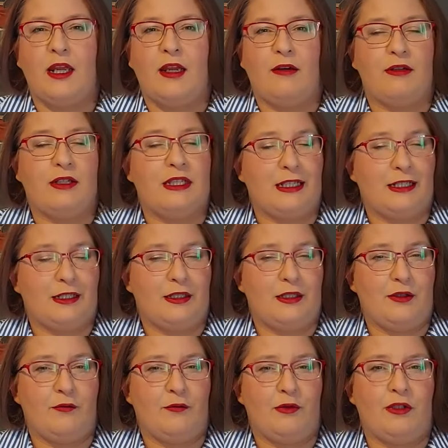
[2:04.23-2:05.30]
Chris actually
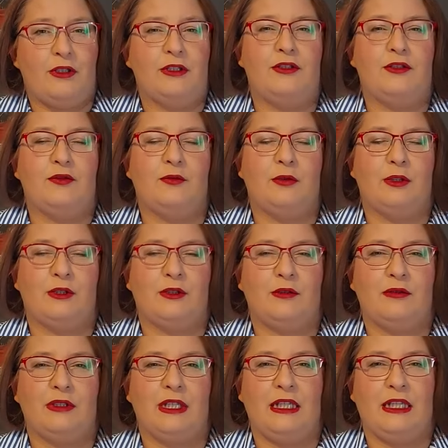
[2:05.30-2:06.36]
wore it to work
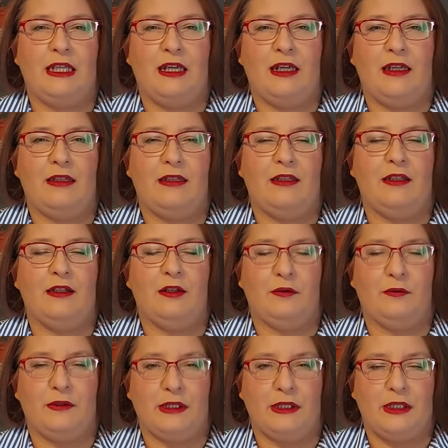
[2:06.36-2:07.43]
today and he
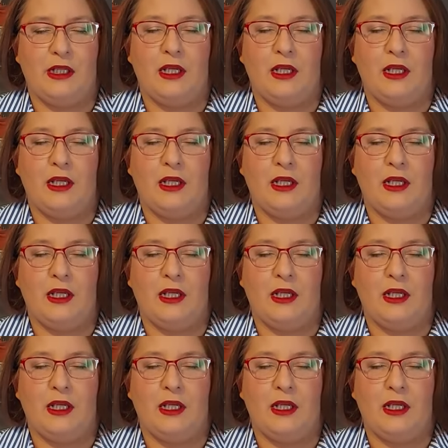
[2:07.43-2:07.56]
loved it.